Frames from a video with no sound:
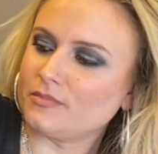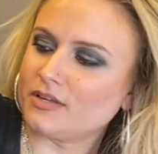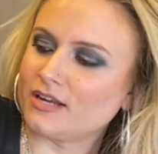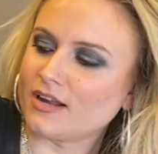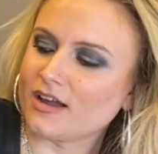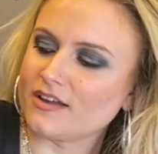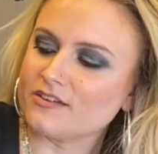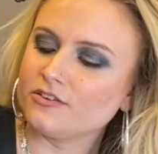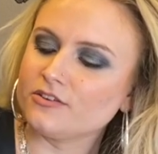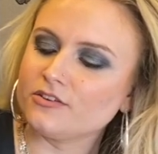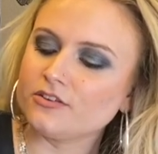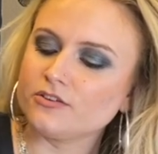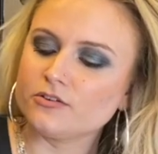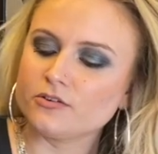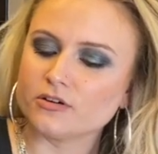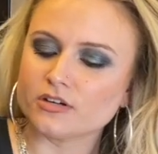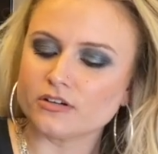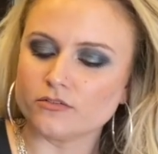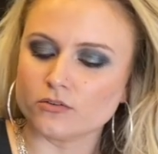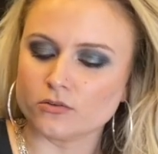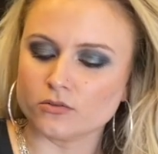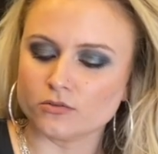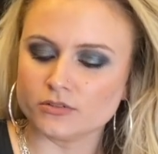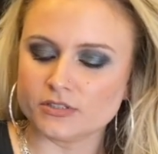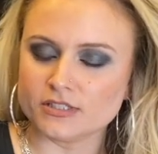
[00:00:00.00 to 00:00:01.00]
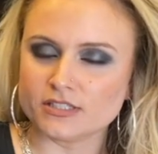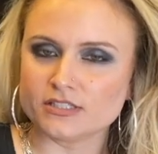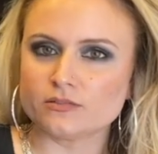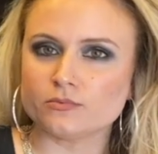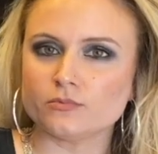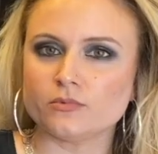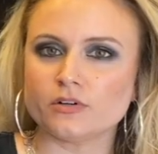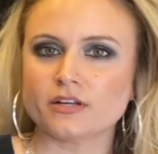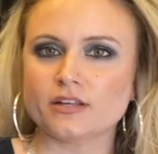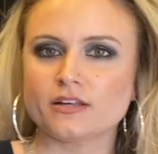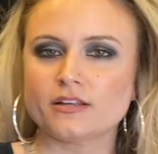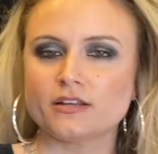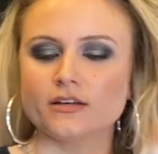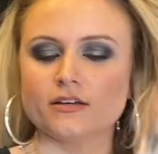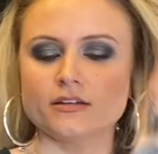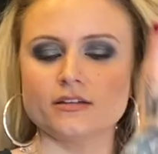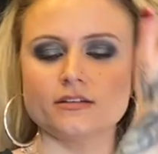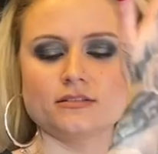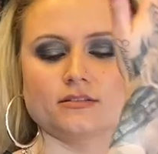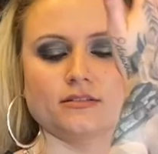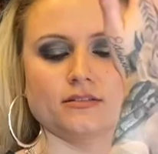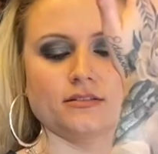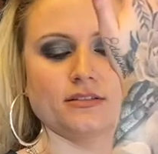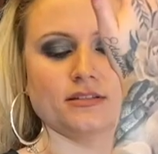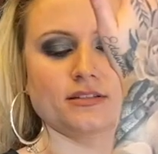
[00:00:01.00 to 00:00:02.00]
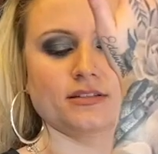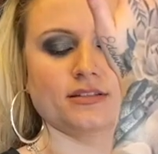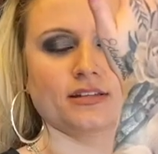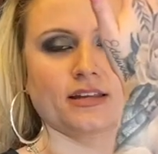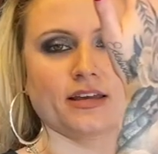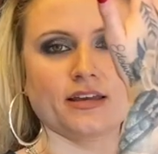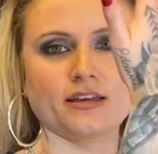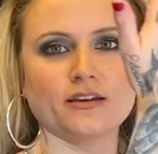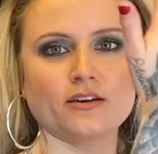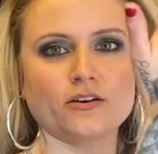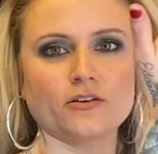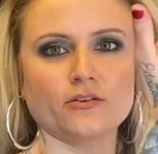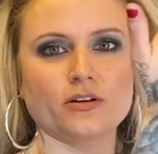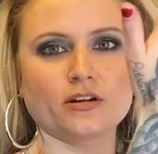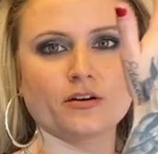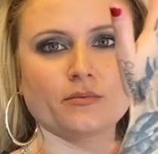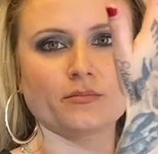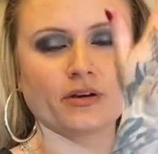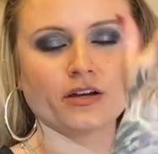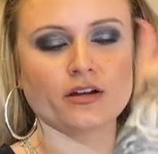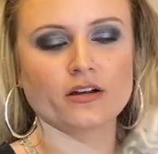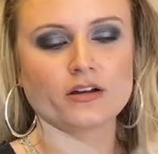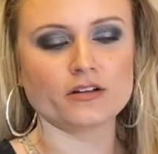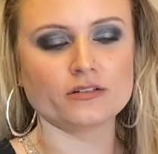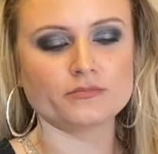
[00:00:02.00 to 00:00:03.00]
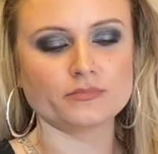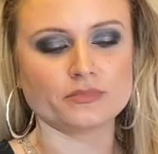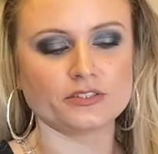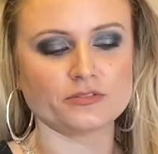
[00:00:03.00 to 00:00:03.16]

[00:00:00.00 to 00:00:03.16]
and I knew I always wanted a snake going up my arm.